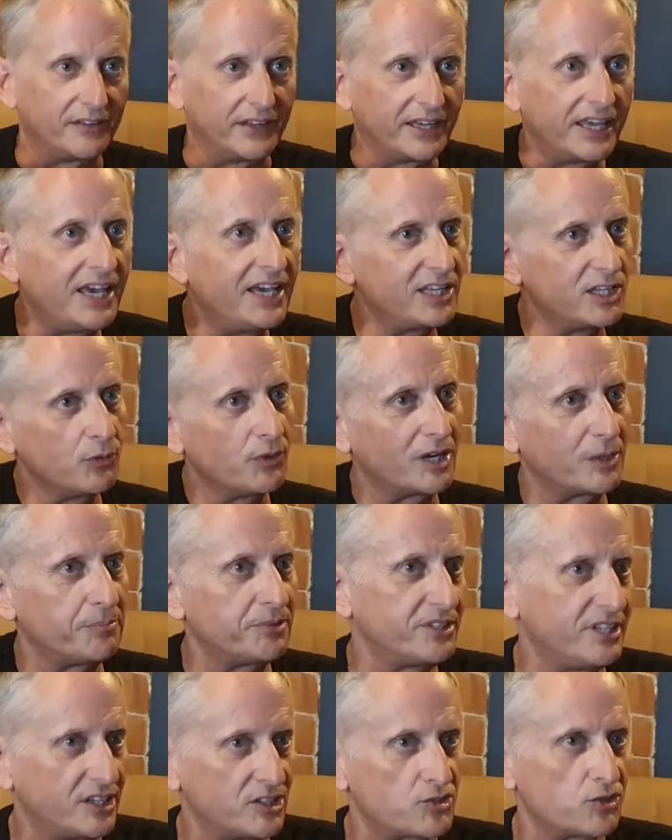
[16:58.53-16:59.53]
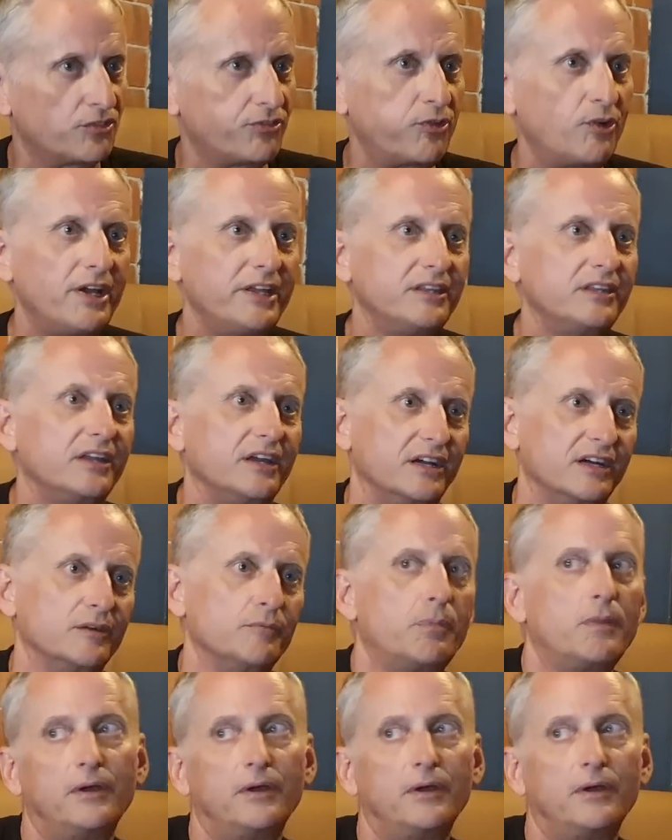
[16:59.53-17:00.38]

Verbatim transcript: yeah, like, hey, yeah. you want a potential friend there.